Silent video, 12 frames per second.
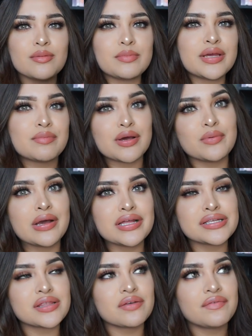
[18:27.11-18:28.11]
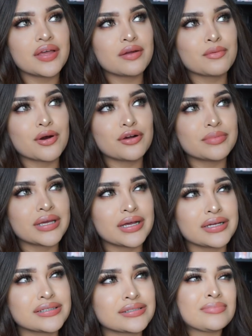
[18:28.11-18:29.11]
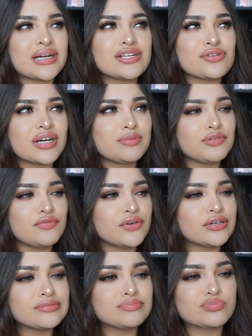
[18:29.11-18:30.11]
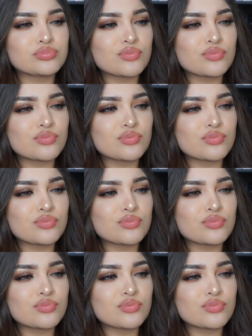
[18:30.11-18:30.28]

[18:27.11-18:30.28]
make my way into the vegan world because I tried before,